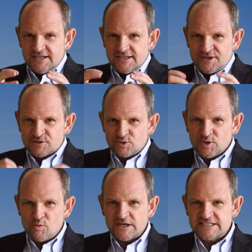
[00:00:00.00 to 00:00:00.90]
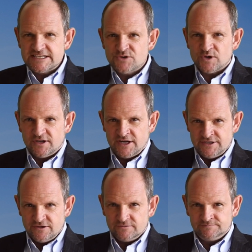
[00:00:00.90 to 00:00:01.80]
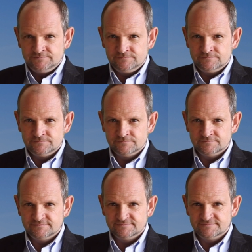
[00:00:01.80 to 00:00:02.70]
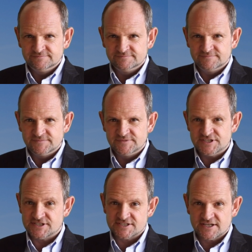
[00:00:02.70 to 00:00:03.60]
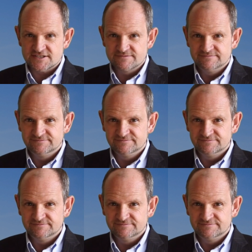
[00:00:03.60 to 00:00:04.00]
There's only one secret I know to success.